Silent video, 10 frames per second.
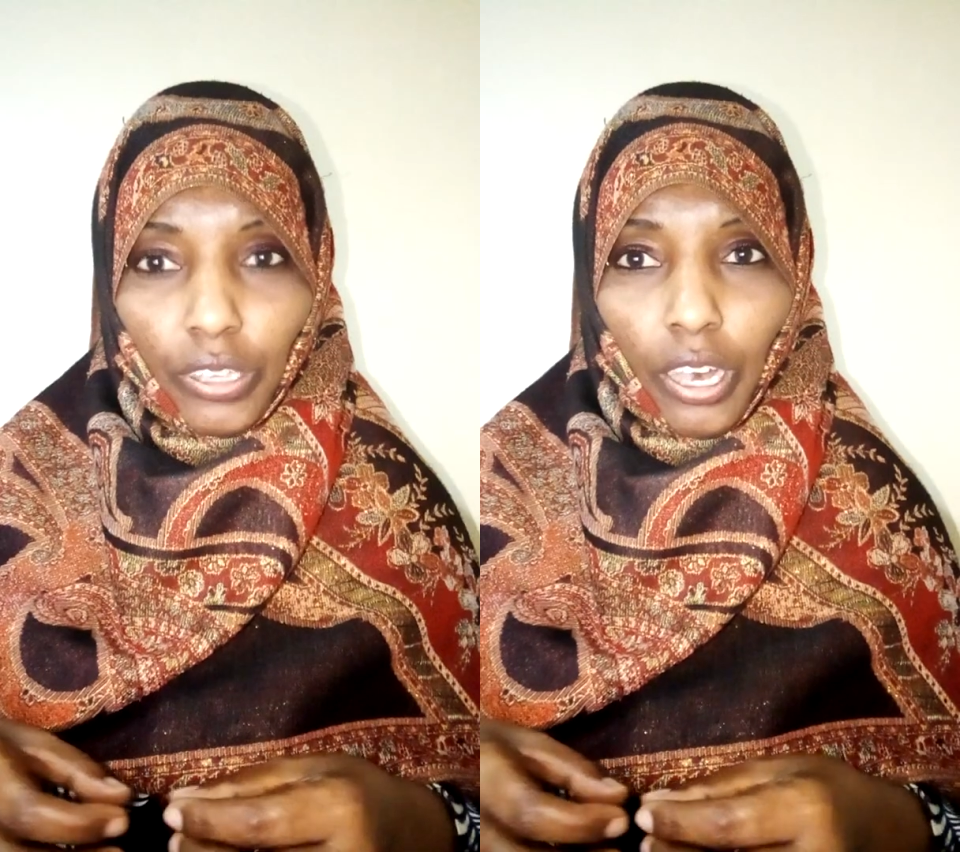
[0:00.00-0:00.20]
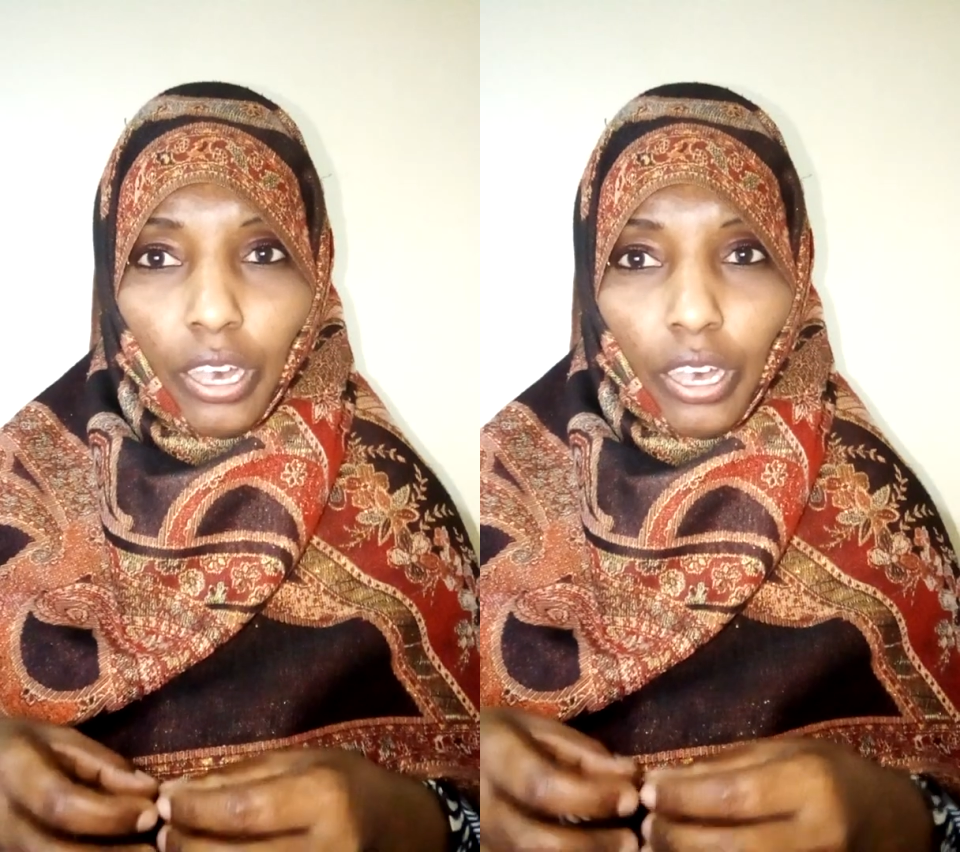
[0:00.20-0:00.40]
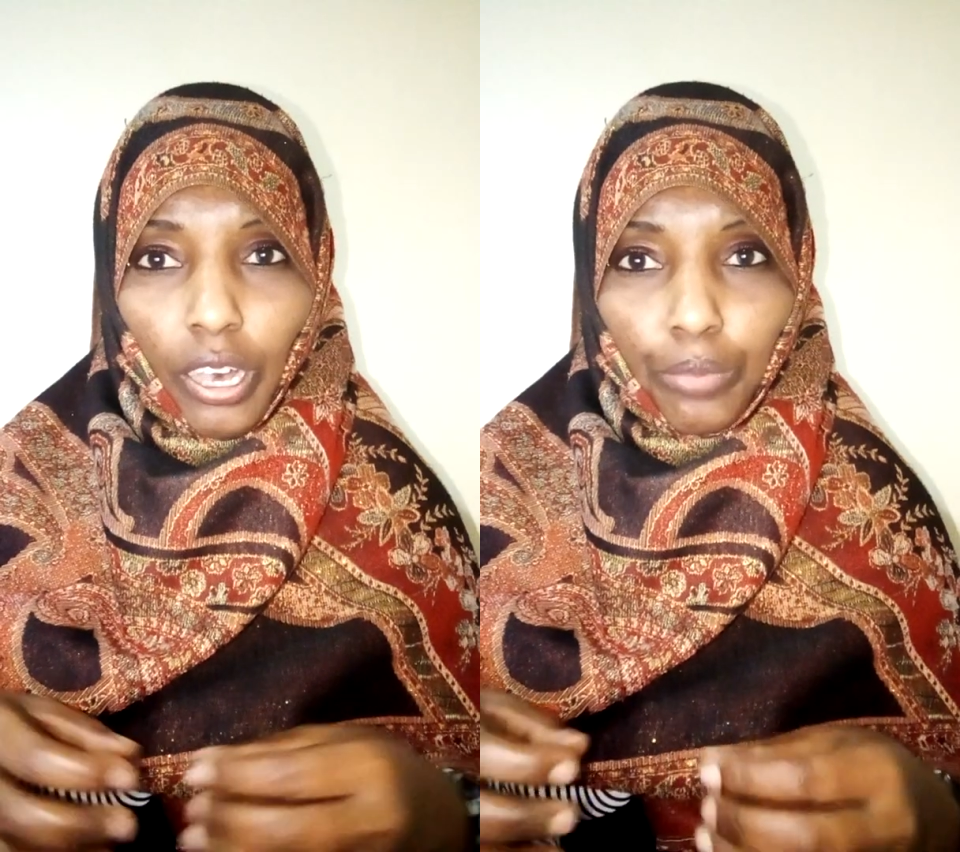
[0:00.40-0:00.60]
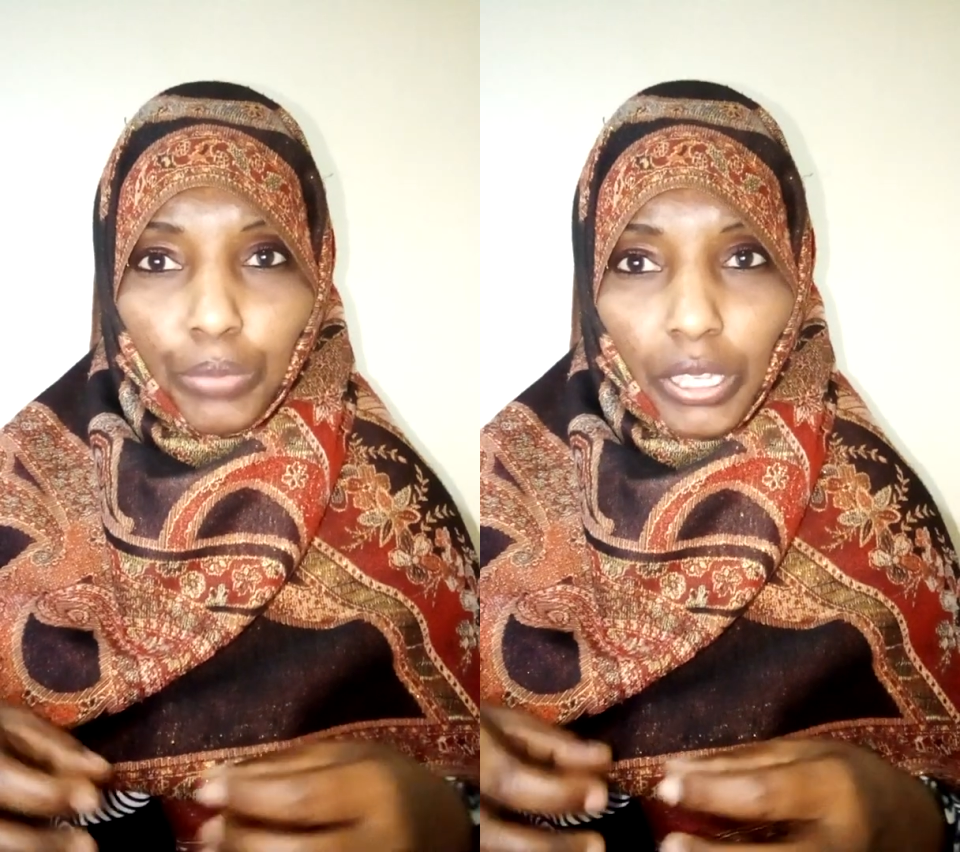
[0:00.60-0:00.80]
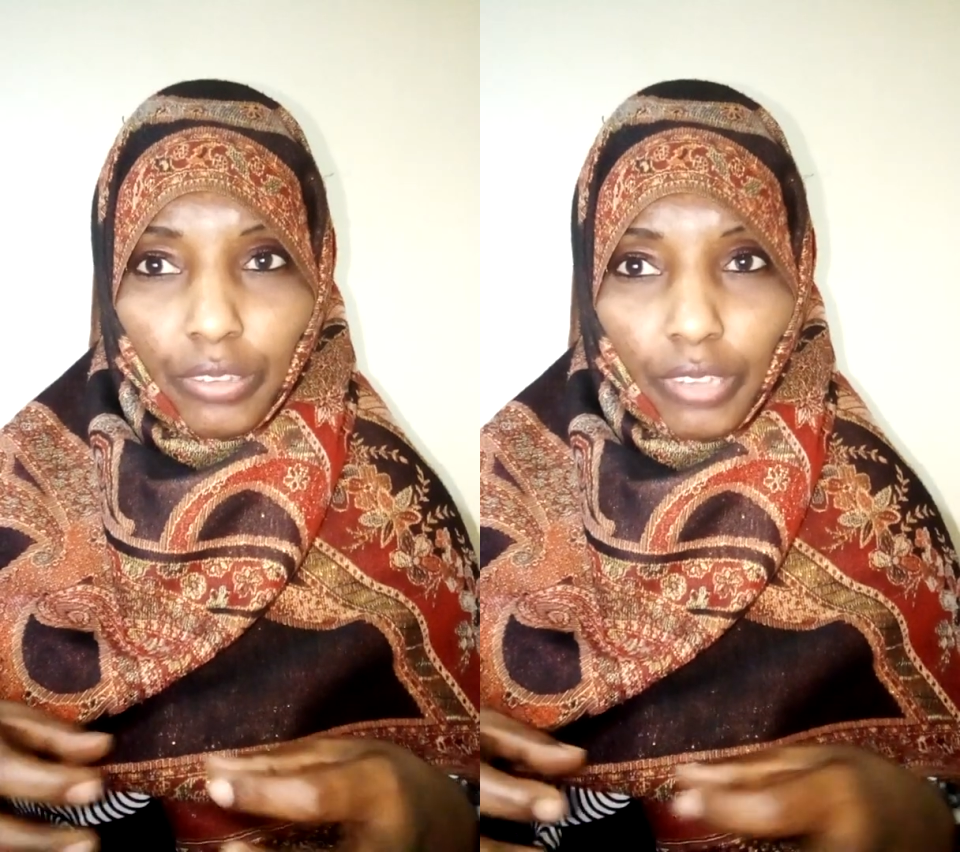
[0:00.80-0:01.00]

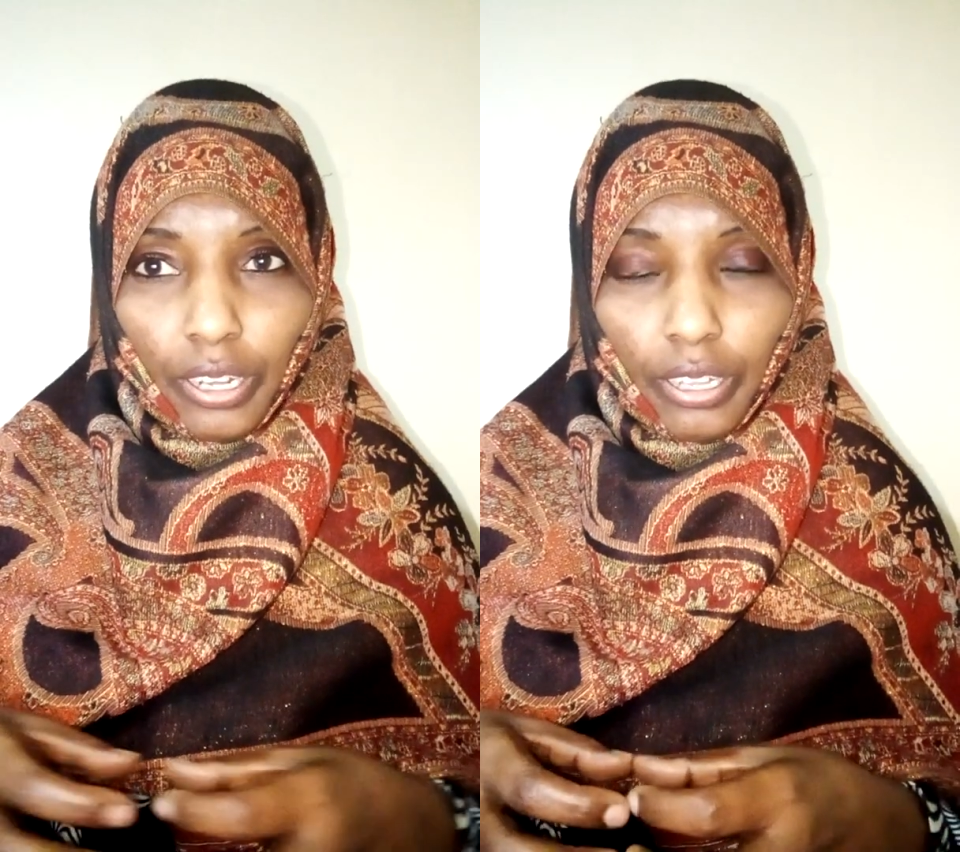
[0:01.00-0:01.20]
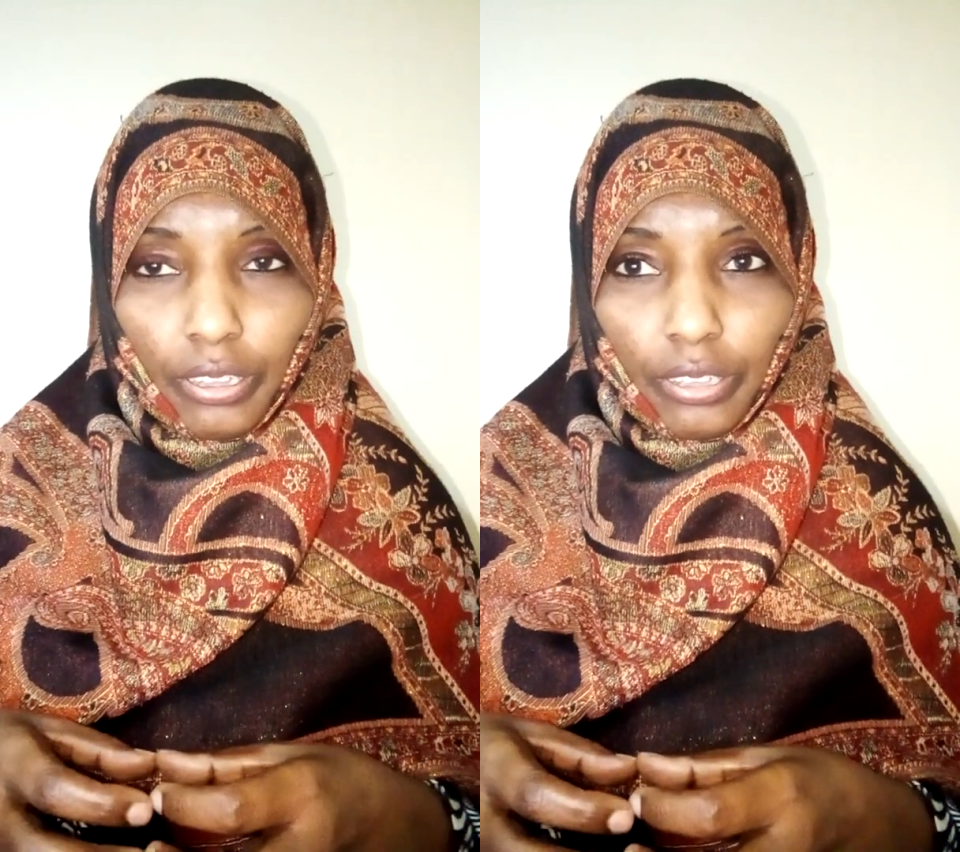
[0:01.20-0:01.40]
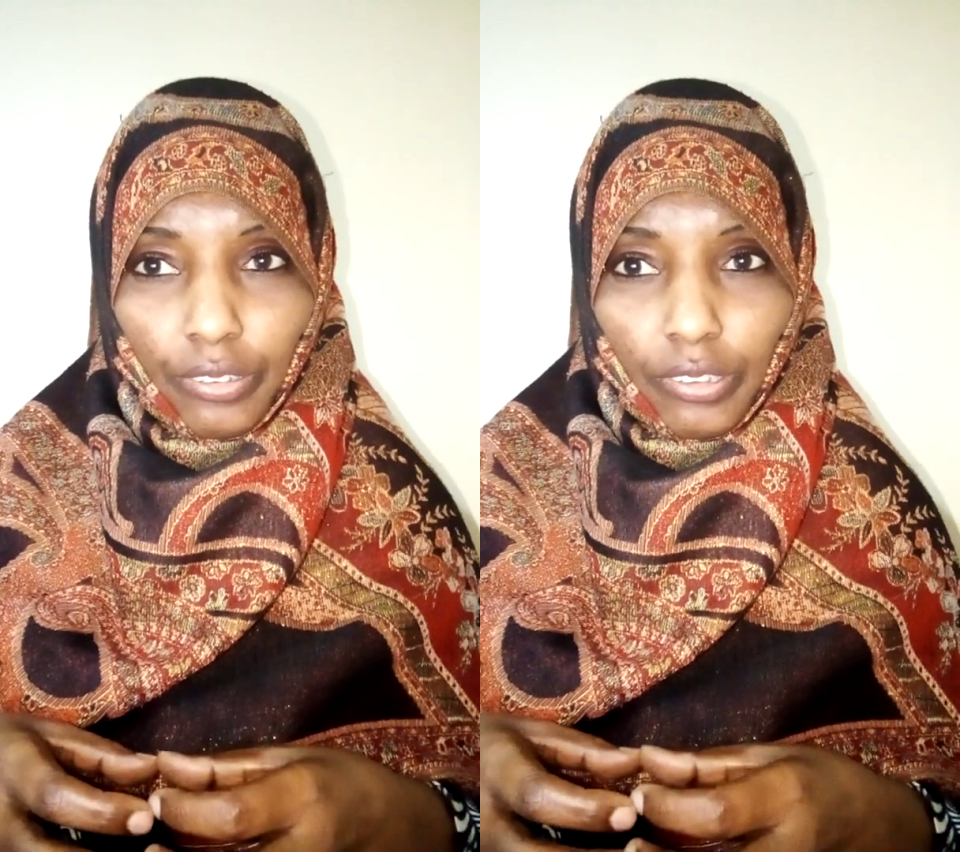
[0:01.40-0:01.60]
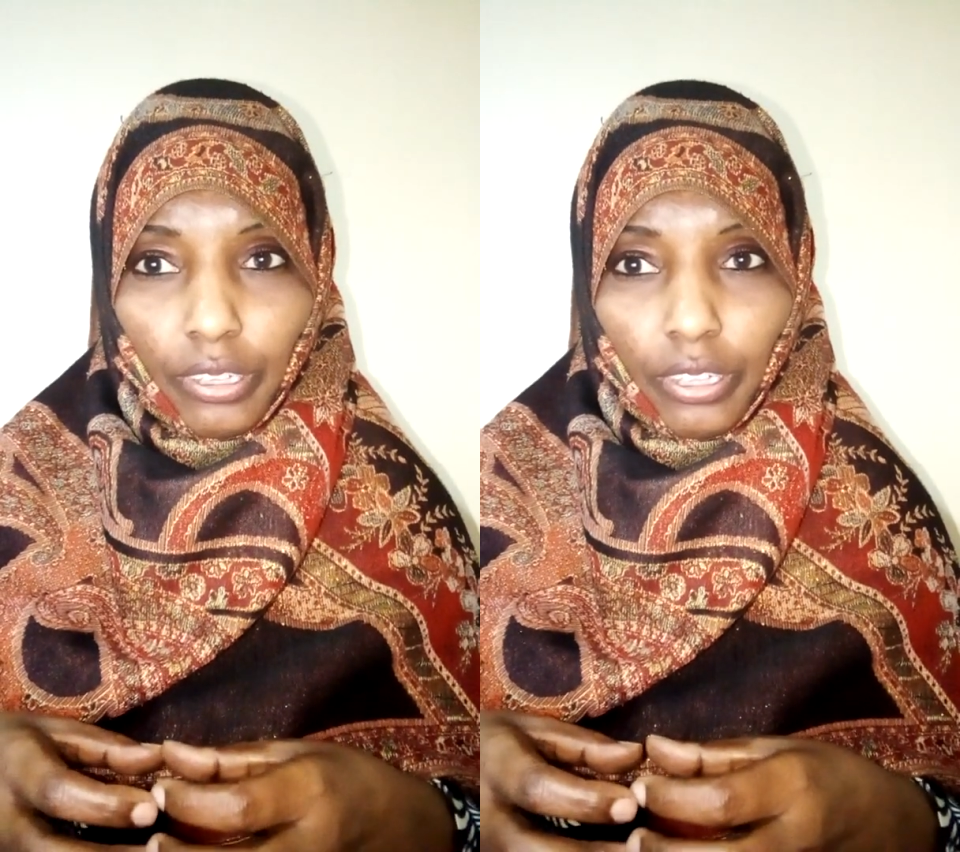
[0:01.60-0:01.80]
appears under this